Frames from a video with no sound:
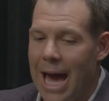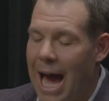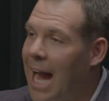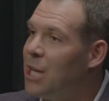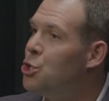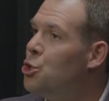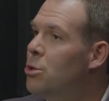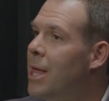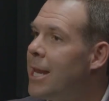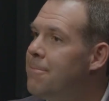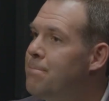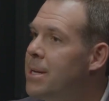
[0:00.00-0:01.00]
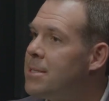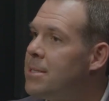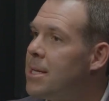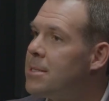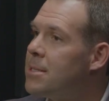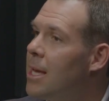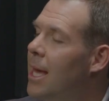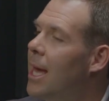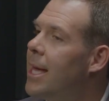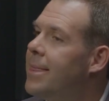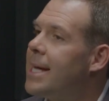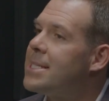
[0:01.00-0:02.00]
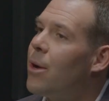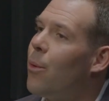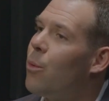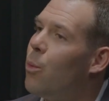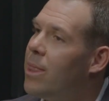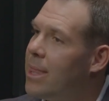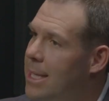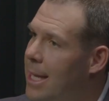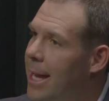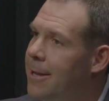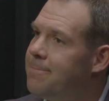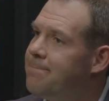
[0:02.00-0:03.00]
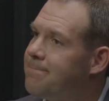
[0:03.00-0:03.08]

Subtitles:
I do that in business, and that's how I win the day.